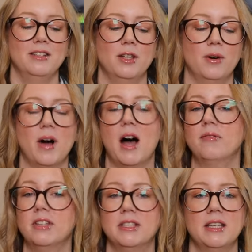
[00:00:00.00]
So
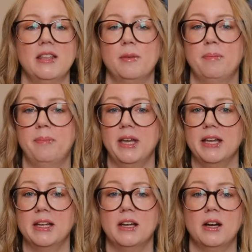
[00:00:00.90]
obviously the big